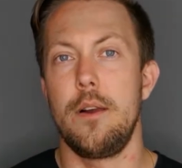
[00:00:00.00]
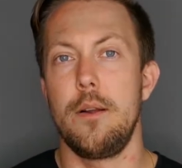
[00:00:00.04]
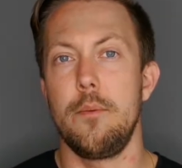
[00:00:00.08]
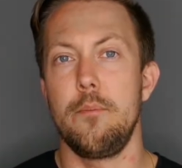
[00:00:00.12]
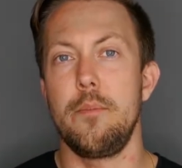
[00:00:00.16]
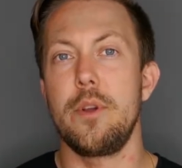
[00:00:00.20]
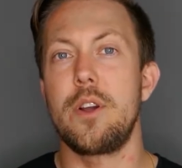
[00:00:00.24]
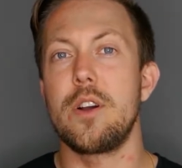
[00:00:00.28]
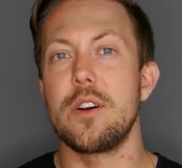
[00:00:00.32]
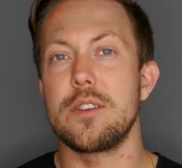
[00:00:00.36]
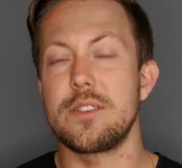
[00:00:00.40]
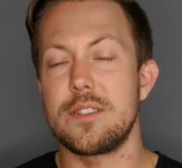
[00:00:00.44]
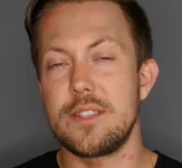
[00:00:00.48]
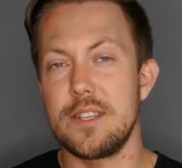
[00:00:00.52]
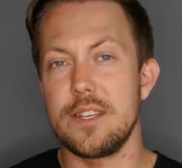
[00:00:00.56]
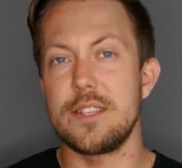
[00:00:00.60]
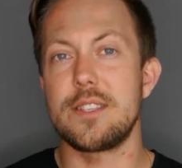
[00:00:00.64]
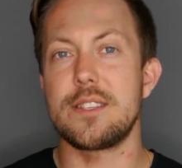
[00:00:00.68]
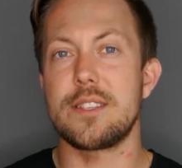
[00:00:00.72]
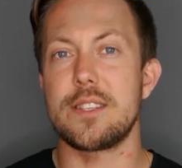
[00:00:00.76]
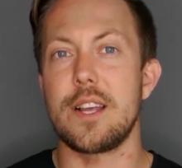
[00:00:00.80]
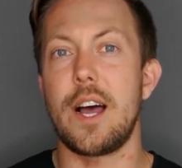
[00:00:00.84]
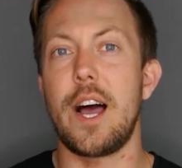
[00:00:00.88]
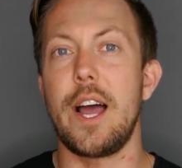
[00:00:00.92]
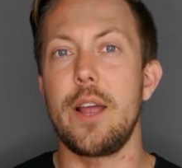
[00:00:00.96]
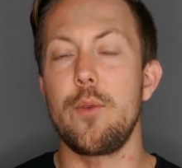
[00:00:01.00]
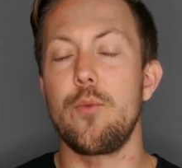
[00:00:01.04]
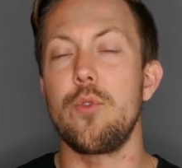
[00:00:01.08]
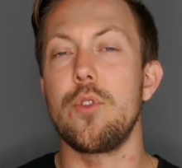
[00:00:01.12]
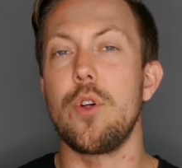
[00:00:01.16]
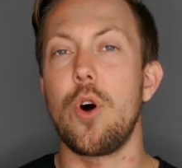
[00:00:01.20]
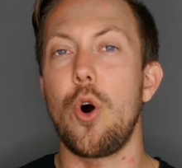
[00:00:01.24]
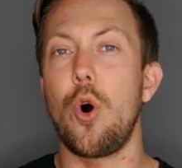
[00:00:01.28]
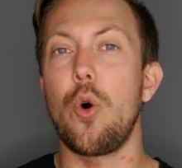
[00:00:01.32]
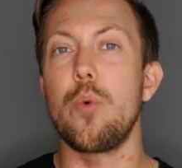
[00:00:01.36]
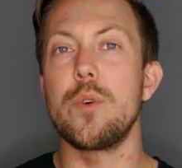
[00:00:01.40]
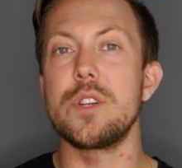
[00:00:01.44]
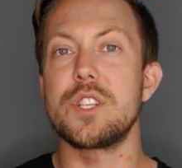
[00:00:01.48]
because this side will
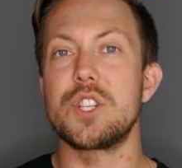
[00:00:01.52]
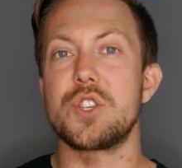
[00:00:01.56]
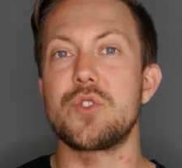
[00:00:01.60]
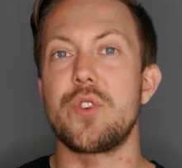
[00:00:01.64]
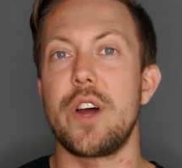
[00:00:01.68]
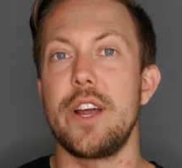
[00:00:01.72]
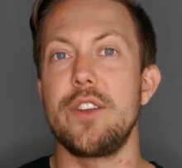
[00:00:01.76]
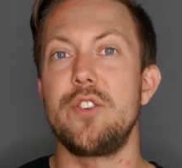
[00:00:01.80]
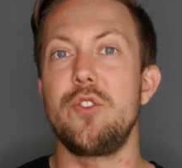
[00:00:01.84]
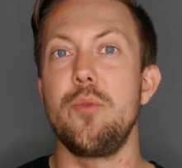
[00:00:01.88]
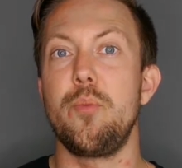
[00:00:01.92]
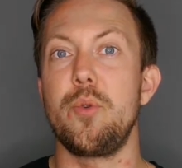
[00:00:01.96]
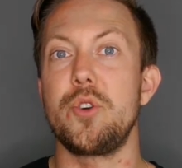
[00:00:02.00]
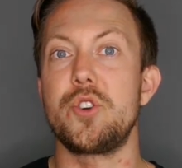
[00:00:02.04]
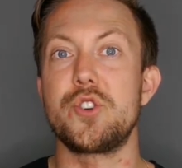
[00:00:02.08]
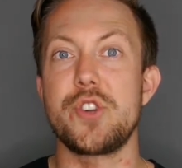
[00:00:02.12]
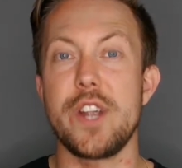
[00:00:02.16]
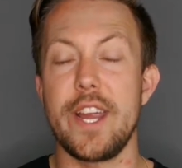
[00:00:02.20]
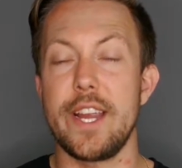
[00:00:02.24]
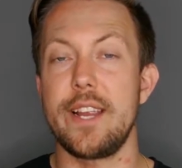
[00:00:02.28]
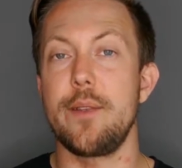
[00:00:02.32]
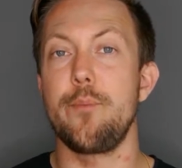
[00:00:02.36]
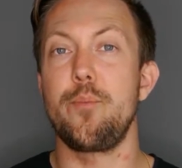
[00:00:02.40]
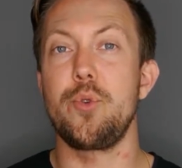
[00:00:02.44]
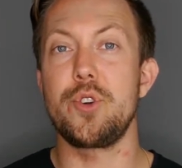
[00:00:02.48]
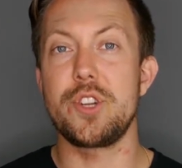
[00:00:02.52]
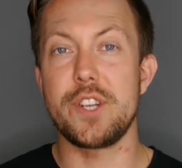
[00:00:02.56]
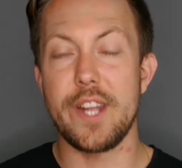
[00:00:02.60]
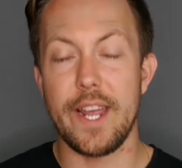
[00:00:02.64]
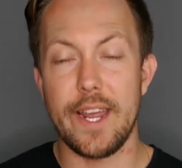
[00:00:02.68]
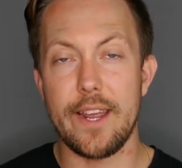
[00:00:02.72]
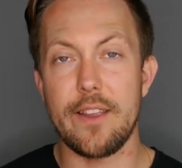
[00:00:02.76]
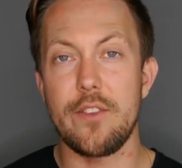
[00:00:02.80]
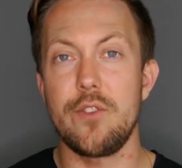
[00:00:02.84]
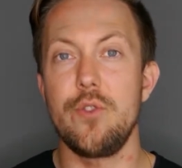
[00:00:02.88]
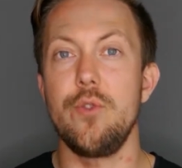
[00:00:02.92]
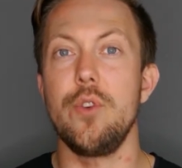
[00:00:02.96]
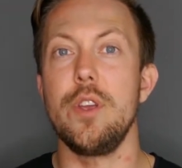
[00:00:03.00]
always try to protect
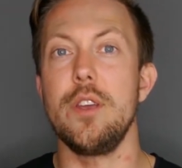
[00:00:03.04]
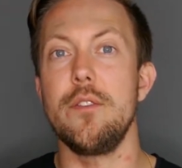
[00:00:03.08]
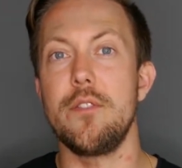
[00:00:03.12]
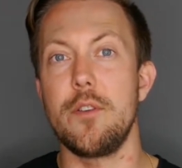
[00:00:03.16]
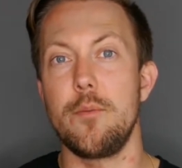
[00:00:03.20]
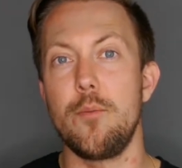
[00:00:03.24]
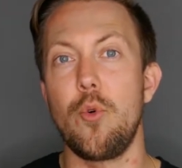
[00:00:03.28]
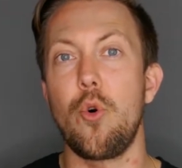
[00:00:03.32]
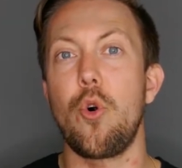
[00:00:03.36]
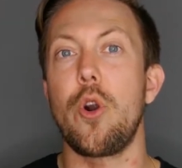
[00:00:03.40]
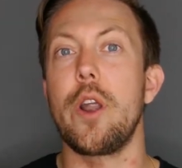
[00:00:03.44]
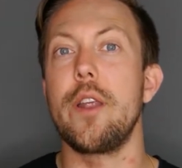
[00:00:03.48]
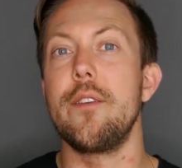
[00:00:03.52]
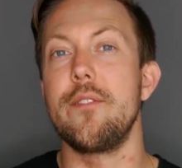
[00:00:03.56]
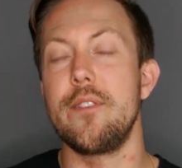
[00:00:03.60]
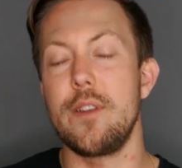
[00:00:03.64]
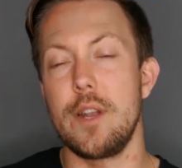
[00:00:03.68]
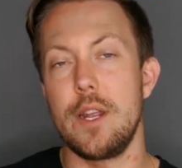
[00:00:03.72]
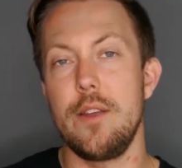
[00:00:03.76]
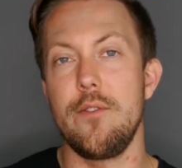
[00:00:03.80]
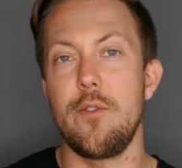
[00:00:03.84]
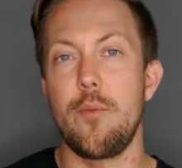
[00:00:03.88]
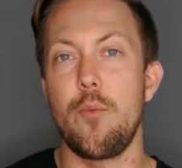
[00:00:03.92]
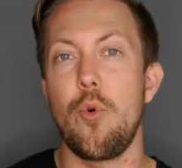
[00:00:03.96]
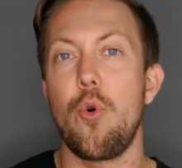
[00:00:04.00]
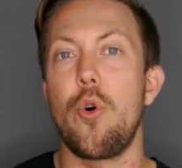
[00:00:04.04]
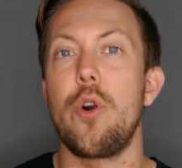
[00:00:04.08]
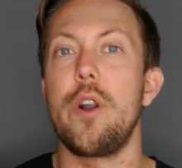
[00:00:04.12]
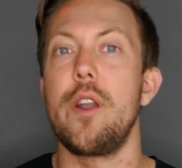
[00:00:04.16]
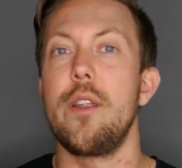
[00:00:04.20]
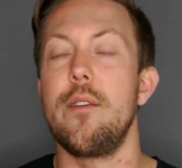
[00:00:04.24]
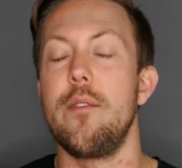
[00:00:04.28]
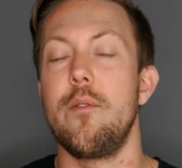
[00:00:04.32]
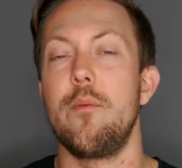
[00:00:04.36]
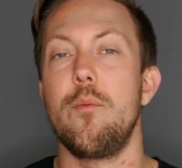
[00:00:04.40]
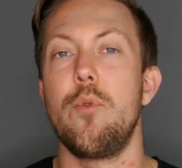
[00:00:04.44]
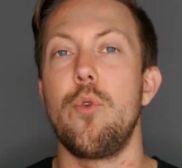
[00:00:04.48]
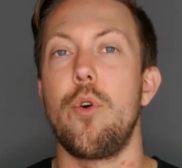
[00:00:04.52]
protect you even more and even more and
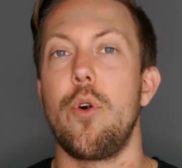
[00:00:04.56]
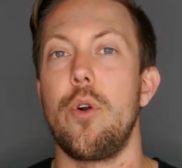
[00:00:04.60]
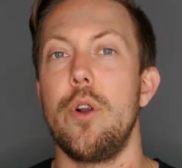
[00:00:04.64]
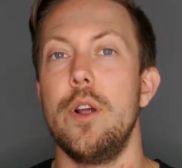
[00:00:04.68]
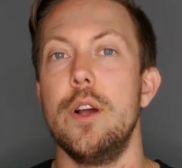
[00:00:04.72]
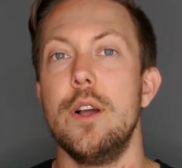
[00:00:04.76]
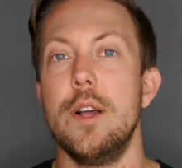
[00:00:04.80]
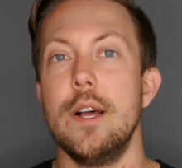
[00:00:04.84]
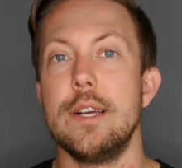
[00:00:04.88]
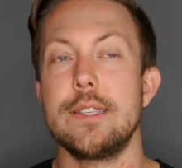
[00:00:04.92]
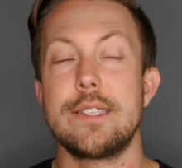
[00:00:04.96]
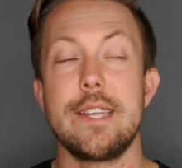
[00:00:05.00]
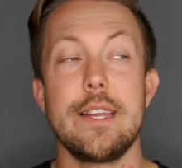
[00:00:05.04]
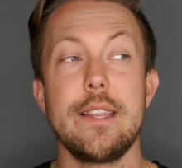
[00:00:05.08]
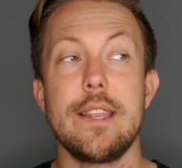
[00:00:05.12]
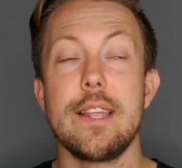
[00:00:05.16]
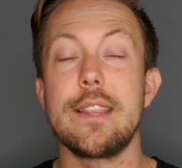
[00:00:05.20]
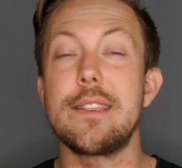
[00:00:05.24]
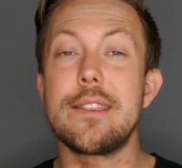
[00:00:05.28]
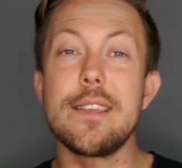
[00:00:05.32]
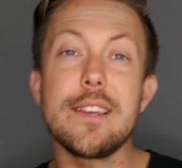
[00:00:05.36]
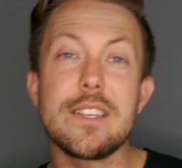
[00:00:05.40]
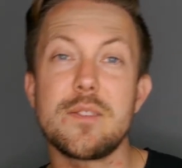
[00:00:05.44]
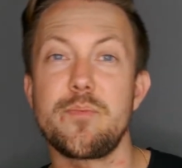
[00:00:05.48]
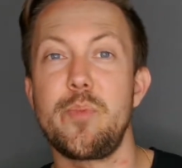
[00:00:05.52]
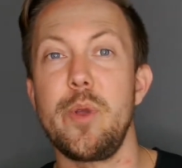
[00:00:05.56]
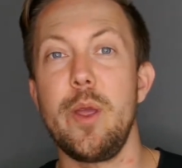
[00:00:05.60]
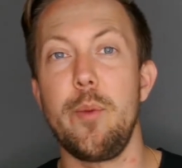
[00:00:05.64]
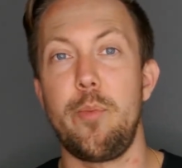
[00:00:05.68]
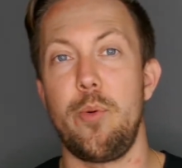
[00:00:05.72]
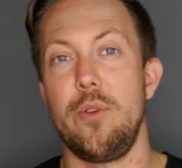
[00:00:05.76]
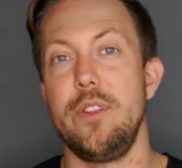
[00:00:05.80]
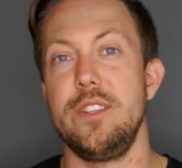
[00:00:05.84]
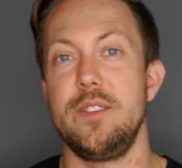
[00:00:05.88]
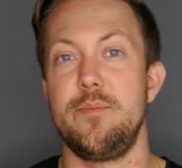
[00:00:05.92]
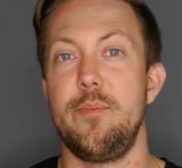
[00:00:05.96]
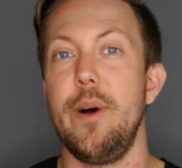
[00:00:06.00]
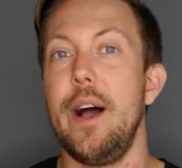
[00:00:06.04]
even more and say that this
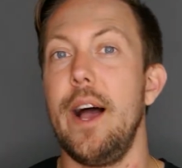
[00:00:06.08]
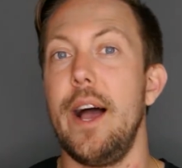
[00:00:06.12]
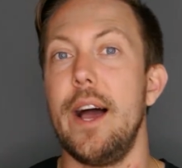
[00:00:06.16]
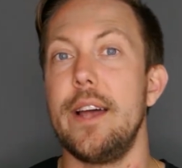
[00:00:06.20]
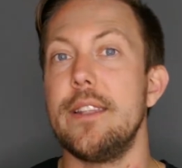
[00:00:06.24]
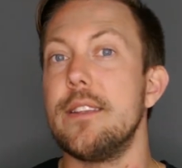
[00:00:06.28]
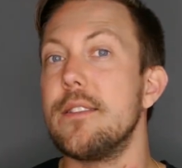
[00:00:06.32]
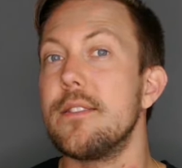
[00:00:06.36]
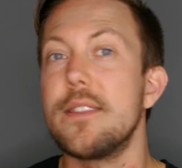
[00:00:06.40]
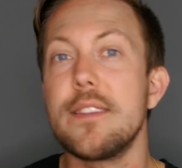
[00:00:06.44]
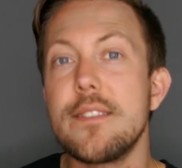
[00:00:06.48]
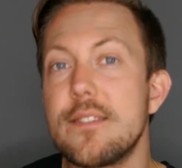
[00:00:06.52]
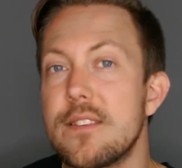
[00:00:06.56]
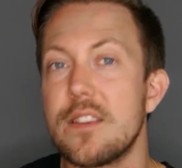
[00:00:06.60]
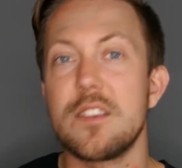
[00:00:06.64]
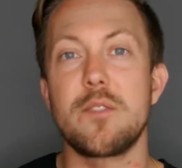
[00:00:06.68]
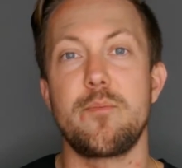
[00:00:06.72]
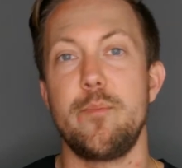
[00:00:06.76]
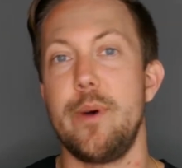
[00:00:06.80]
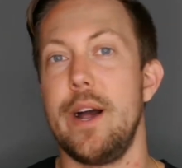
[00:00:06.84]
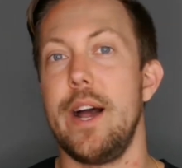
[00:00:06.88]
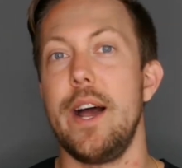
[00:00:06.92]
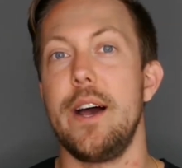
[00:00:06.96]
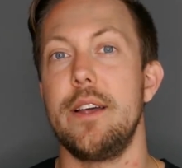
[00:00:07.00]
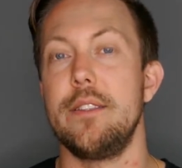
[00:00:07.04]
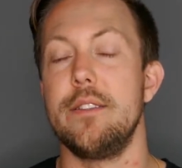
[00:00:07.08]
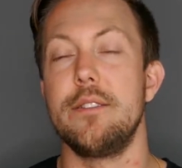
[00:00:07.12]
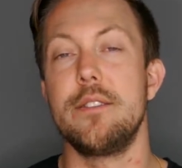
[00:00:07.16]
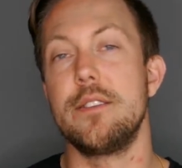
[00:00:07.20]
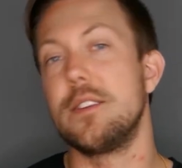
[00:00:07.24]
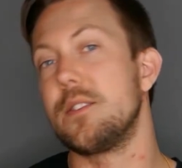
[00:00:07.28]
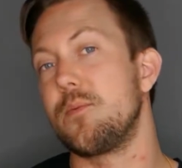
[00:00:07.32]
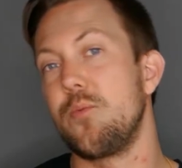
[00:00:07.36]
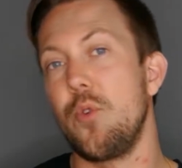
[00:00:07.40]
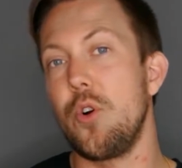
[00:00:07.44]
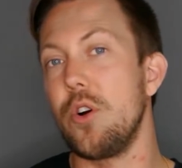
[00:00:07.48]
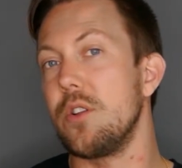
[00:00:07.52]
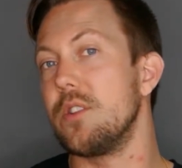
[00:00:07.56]
people is bad and this is bad and
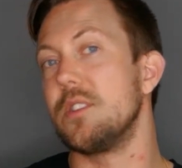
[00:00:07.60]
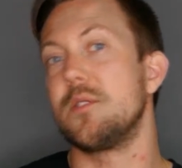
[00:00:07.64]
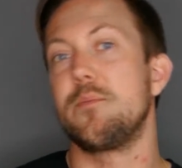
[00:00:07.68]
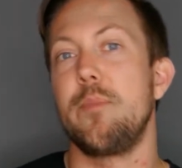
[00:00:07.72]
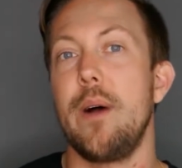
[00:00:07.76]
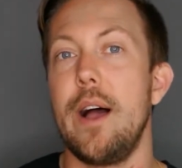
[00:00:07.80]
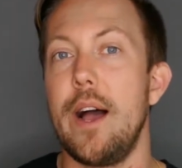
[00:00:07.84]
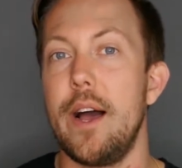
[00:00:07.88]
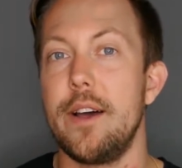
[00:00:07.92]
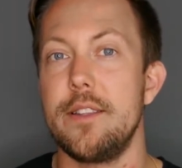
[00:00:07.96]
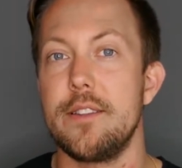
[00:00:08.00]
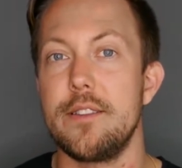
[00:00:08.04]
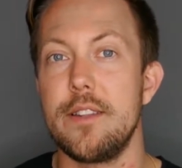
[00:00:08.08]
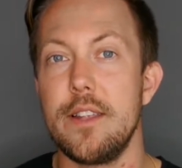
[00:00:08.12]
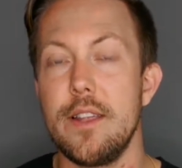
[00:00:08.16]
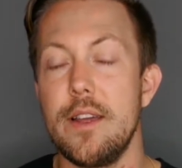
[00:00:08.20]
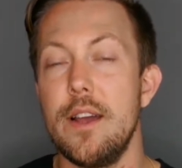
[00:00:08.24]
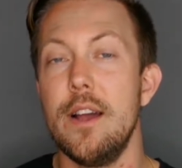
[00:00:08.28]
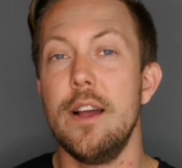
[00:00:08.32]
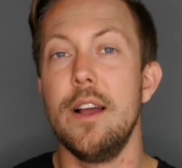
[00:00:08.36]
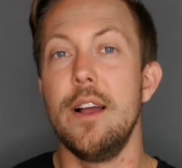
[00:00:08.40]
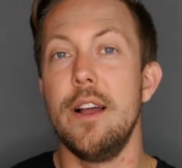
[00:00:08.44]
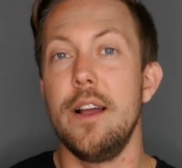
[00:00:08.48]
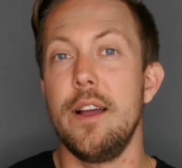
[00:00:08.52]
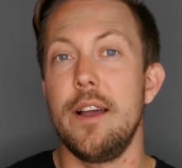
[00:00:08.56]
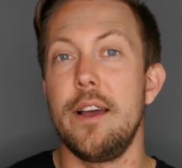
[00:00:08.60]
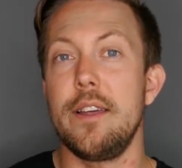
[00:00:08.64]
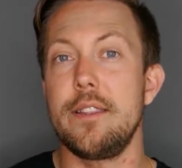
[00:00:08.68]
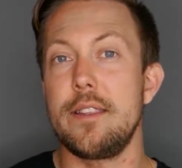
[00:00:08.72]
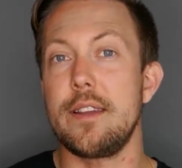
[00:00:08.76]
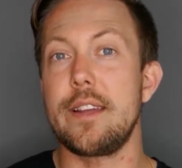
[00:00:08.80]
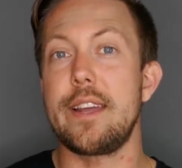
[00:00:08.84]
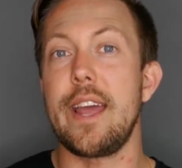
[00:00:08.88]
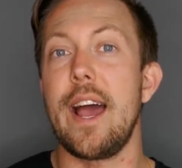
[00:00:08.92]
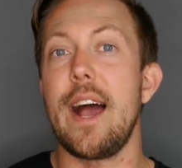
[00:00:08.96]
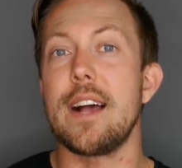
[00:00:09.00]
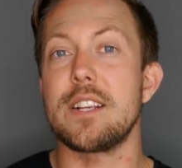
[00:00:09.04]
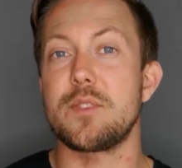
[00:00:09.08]
this world is bad and the, and the
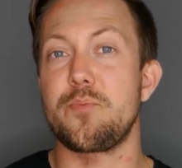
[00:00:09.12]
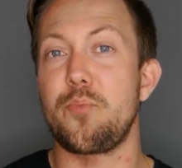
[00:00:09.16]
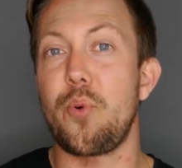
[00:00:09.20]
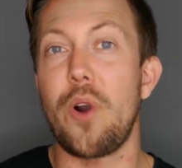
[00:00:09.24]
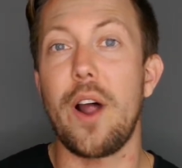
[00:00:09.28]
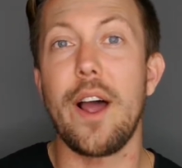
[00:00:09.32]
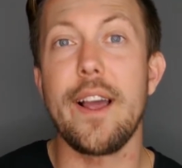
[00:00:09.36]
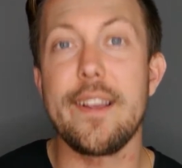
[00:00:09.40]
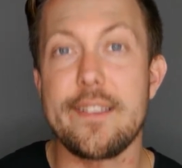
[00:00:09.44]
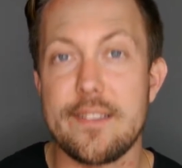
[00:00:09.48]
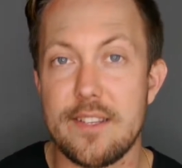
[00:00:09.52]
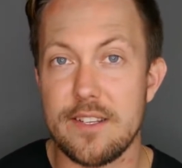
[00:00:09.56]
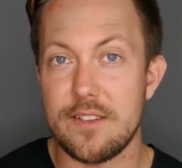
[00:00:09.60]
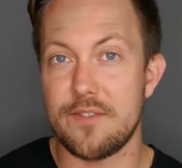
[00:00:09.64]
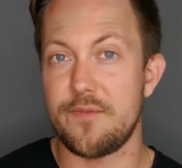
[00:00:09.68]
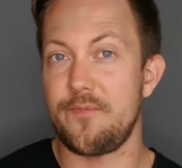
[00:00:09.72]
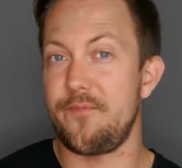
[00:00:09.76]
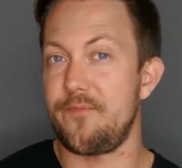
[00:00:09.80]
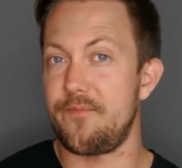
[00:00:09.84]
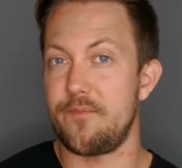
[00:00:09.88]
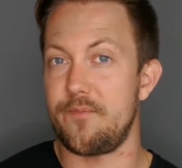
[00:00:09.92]
gas price is